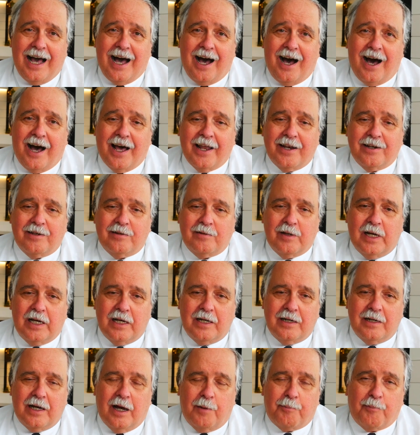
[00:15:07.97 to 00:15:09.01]
on
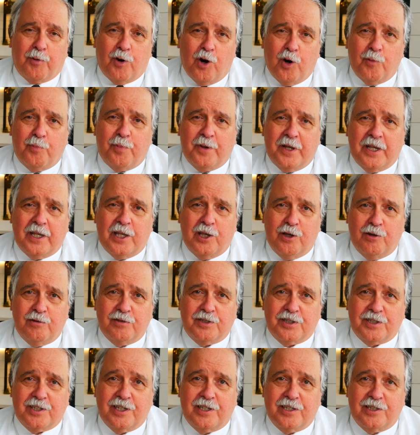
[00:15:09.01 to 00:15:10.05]
uh, appropriate
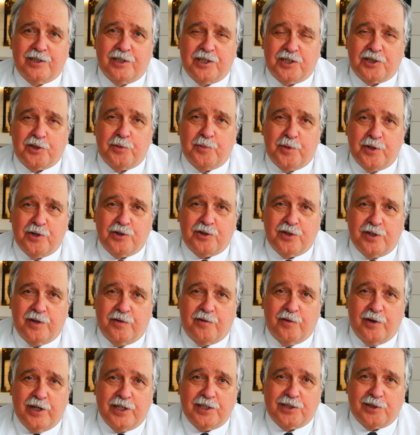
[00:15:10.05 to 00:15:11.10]
use and distribution
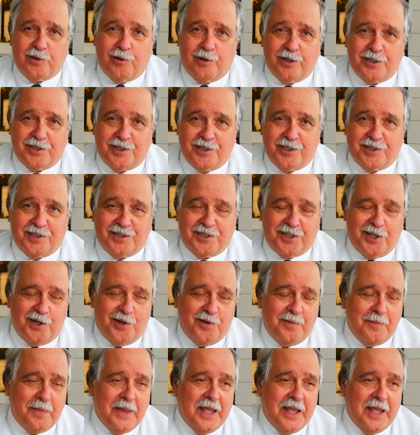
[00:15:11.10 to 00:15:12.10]
of resources. So